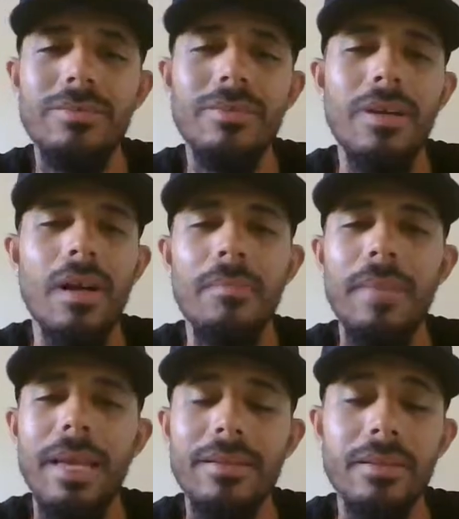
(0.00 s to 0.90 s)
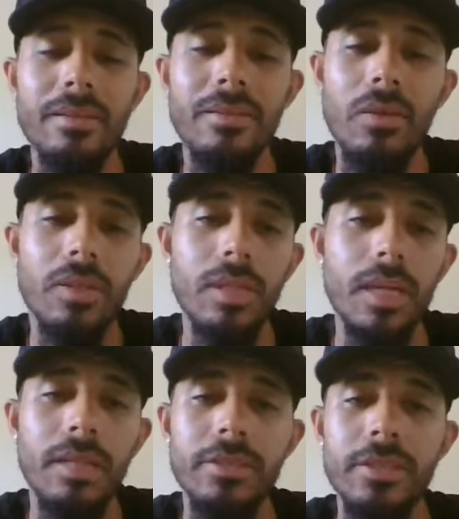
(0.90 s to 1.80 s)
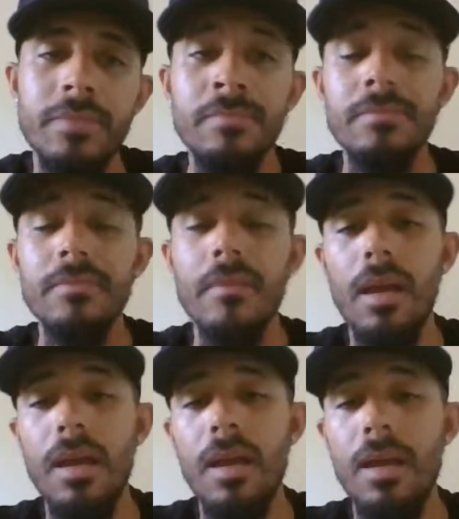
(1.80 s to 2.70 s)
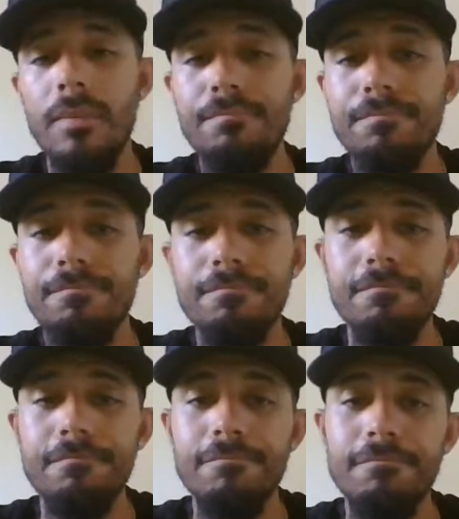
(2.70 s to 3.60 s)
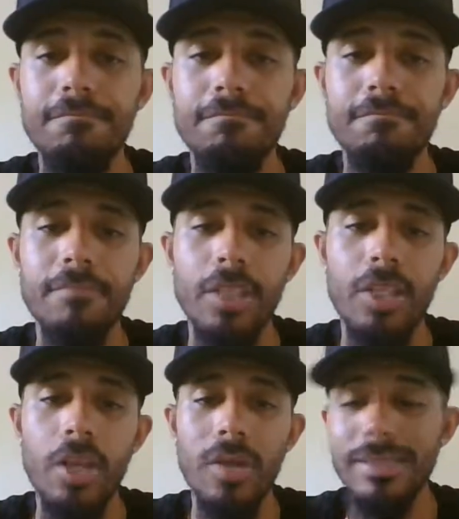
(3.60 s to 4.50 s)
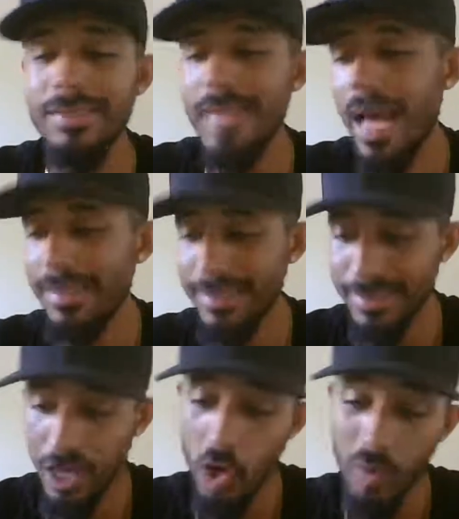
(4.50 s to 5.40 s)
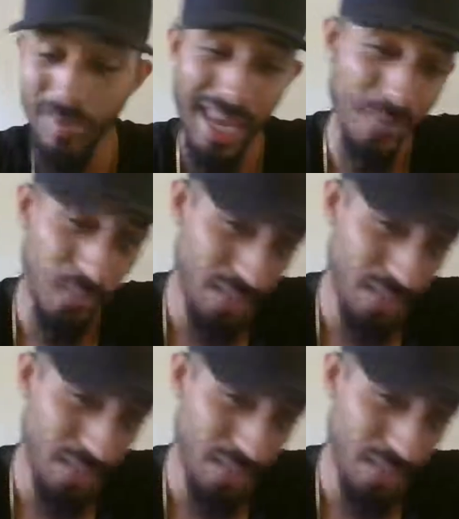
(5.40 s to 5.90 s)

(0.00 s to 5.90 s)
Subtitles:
They're just so clutch. And it's sad because it's a home game and we